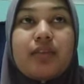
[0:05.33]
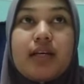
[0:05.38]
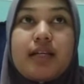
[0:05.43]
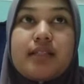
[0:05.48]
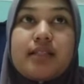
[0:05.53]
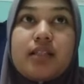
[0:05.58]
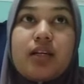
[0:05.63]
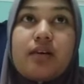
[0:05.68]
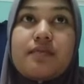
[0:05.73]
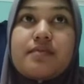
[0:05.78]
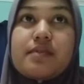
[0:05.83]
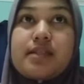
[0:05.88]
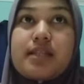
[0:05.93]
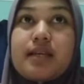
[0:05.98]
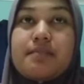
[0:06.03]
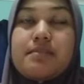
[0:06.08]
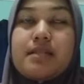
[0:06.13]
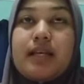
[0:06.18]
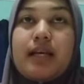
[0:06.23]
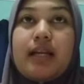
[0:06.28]
tons of
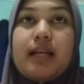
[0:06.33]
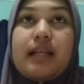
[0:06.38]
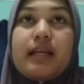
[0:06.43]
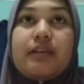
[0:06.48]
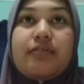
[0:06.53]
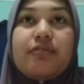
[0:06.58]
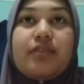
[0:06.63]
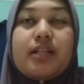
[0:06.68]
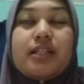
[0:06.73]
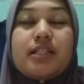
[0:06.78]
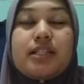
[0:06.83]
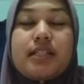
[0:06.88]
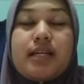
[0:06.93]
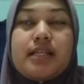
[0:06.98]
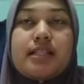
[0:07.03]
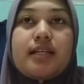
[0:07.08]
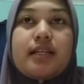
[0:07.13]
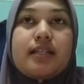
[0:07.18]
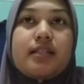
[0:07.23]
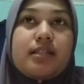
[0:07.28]
stems and leaf
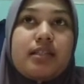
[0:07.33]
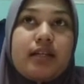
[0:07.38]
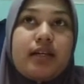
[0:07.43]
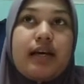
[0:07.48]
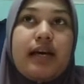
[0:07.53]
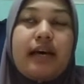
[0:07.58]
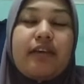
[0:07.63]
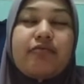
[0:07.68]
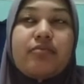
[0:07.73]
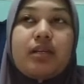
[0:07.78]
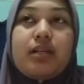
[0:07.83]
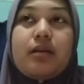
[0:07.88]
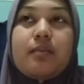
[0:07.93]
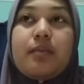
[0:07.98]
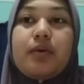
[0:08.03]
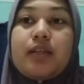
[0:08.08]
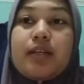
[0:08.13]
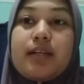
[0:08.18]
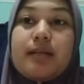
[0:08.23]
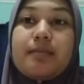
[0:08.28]
discharge each year have been
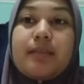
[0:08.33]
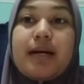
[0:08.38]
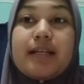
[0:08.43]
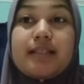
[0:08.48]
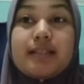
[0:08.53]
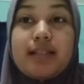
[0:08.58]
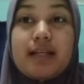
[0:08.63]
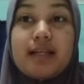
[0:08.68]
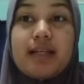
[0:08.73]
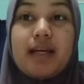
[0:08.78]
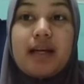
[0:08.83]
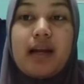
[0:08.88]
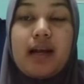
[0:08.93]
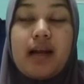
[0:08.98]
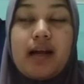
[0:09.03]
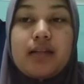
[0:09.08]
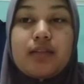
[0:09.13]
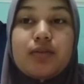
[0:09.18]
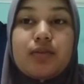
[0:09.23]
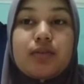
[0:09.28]
reported by Jaya et
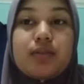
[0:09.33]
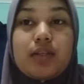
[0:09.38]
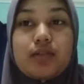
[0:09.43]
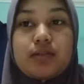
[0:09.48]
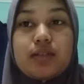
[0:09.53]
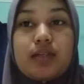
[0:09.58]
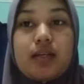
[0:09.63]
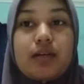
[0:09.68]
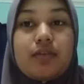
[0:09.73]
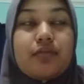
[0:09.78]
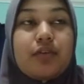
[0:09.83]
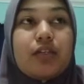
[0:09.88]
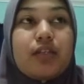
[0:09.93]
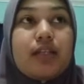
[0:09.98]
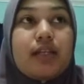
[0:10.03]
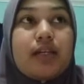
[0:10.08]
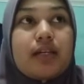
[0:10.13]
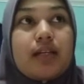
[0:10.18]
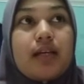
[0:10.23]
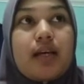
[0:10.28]
al.
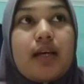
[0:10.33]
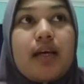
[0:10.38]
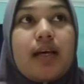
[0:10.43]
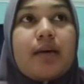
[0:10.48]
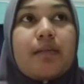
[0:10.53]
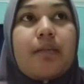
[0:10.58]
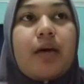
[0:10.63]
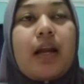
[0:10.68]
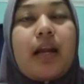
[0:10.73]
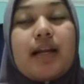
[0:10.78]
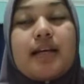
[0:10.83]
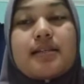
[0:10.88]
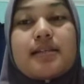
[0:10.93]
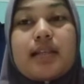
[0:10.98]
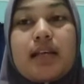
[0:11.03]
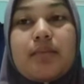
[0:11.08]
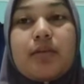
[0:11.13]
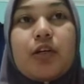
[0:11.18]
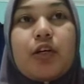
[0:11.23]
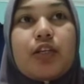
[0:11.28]
2014. Banana
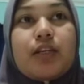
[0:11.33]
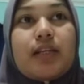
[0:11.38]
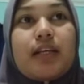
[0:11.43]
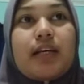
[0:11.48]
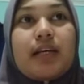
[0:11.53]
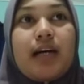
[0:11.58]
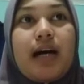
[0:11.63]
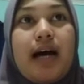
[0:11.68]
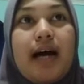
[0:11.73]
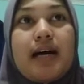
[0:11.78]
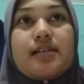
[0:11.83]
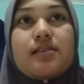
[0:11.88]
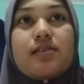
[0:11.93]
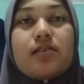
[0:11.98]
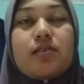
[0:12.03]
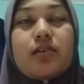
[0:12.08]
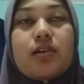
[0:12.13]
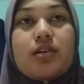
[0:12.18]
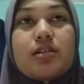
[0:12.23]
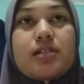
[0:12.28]
stem contain a high
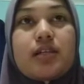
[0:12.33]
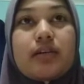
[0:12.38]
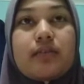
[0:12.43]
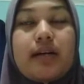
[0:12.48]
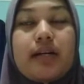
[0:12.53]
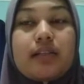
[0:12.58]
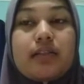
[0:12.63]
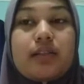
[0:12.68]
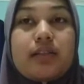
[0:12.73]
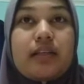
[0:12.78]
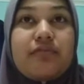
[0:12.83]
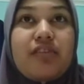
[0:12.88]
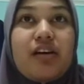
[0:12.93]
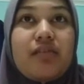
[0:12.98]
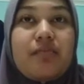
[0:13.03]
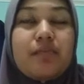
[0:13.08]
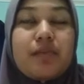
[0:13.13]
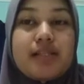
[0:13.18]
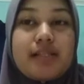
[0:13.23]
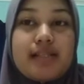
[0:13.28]
cellulose around
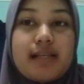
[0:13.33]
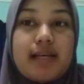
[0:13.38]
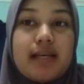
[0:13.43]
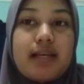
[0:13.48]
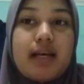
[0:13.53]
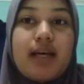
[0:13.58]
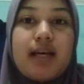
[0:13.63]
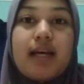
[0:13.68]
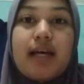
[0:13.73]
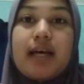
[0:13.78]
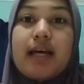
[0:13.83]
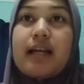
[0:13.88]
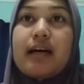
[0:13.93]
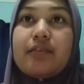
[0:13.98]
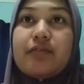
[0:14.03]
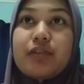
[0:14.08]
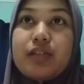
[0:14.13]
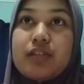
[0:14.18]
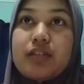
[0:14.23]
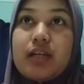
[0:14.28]
35%, and
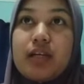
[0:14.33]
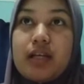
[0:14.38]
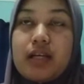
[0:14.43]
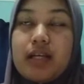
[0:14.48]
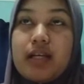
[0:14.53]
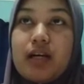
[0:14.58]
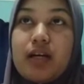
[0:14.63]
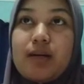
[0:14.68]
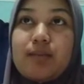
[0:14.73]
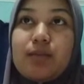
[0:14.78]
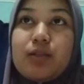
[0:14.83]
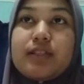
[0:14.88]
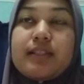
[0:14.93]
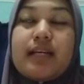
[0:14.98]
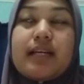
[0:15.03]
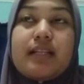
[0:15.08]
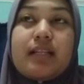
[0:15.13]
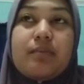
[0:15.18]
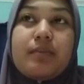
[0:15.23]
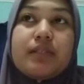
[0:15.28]
unfortunately, almost
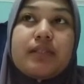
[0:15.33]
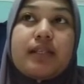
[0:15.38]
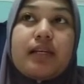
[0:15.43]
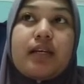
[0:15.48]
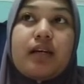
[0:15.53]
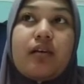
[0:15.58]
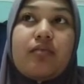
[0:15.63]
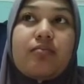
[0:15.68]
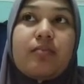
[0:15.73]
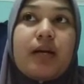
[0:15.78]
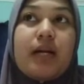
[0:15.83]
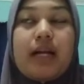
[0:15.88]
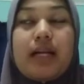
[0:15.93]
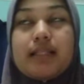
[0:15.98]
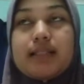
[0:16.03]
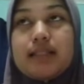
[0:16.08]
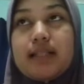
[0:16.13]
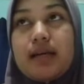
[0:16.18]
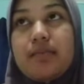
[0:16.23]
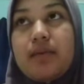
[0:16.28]
90% of
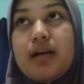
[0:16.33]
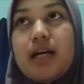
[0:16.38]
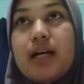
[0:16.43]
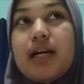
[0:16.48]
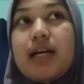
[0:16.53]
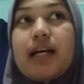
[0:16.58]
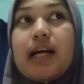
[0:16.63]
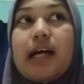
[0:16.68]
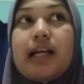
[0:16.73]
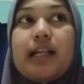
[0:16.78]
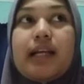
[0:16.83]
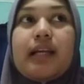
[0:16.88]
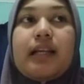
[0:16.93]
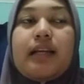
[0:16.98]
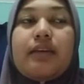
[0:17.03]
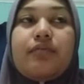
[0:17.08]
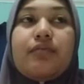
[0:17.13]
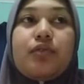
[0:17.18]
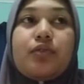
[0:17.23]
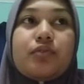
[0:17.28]
banana stem cut are
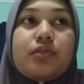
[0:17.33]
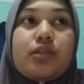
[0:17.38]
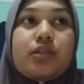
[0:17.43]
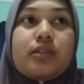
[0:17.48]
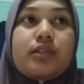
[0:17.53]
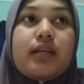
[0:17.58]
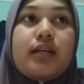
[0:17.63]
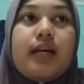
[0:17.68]
left to rot.